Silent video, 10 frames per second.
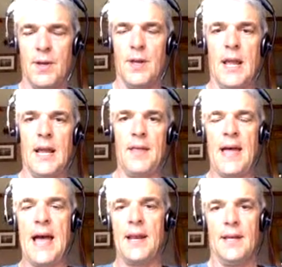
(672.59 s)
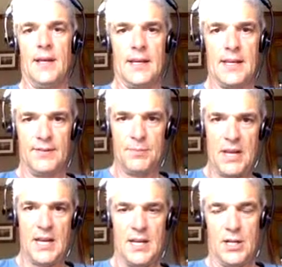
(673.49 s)
and that gives
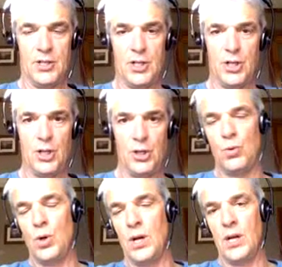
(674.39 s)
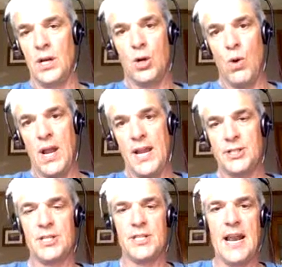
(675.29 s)
me two
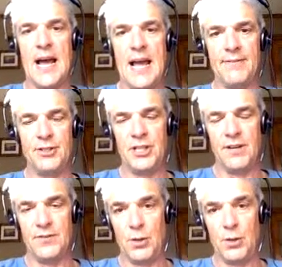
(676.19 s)
equations that I have shifted,